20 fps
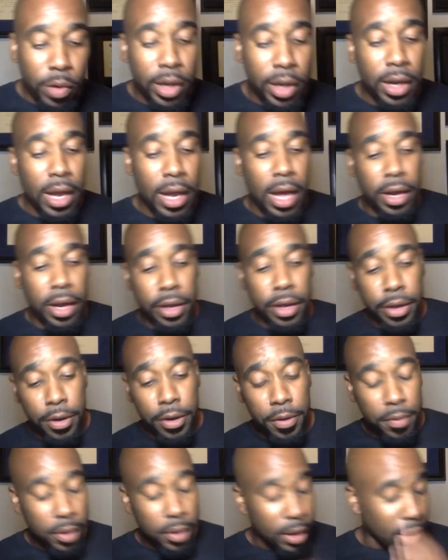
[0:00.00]
we get out of
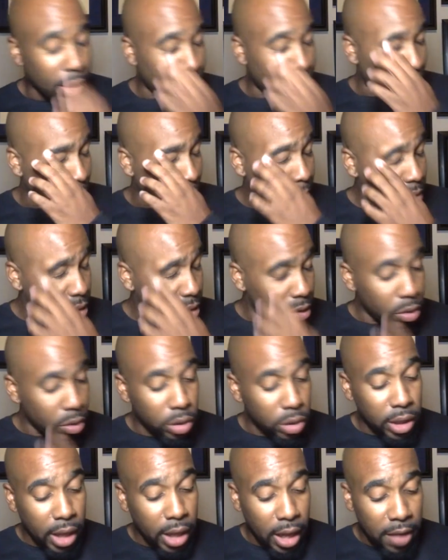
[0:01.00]
here,
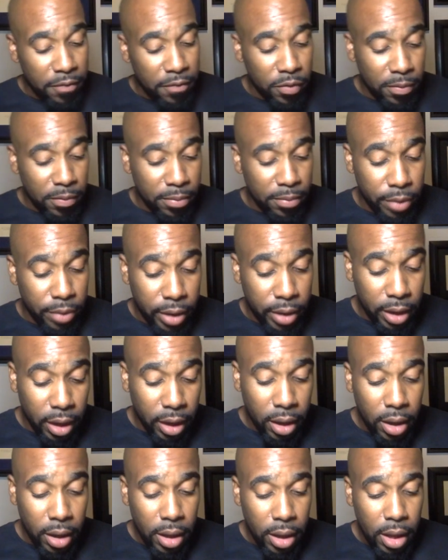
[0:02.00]
absolutely have to
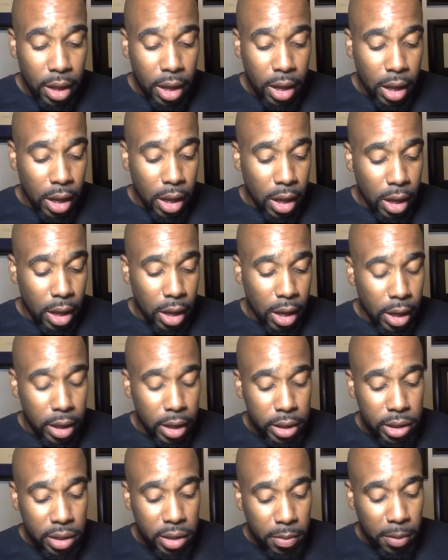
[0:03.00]
bring
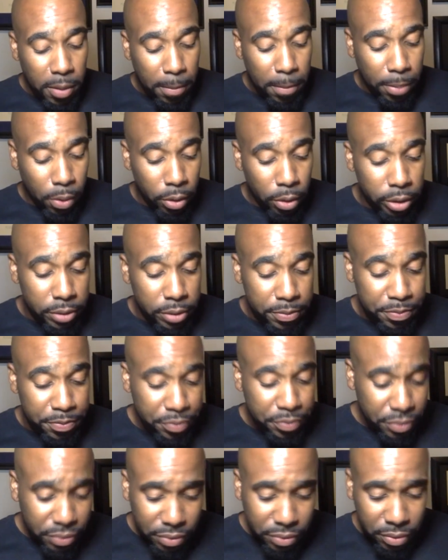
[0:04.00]
some
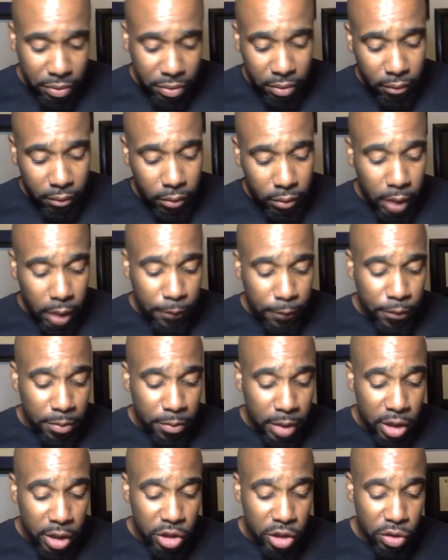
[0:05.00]
important
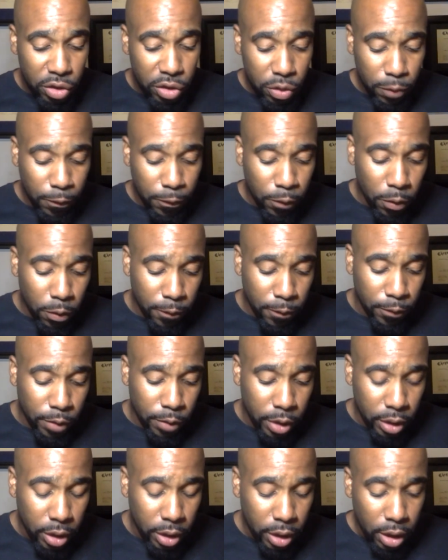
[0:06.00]
information to the
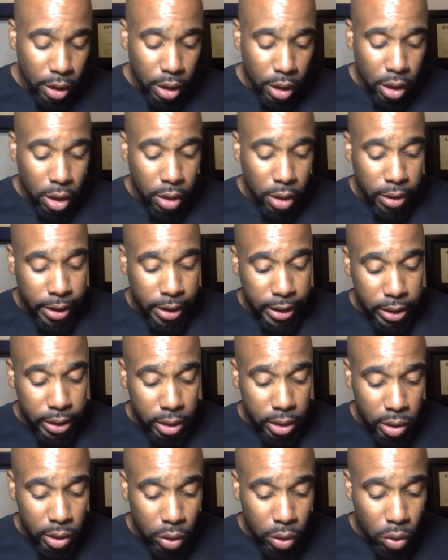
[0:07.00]
forefront. All
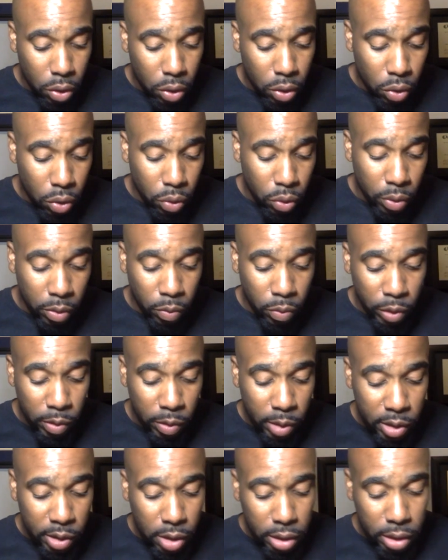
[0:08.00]
right. So, and
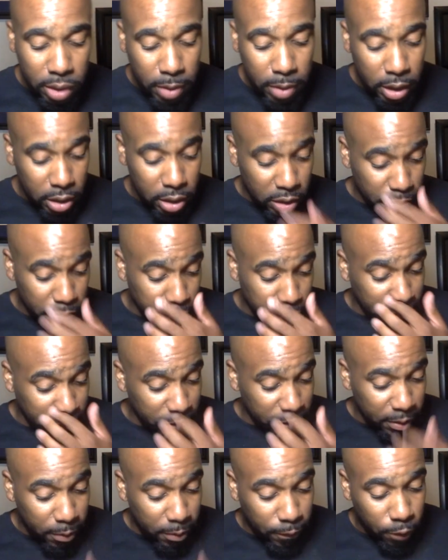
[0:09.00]
we talked about this
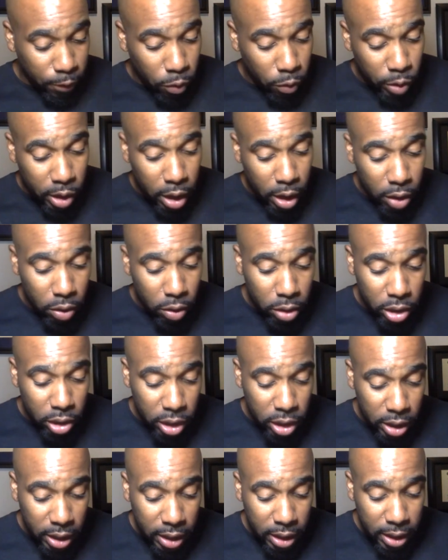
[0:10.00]
briefly before we got on,
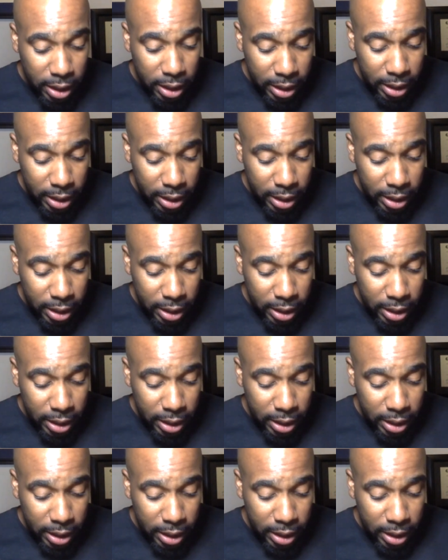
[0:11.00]
Jay,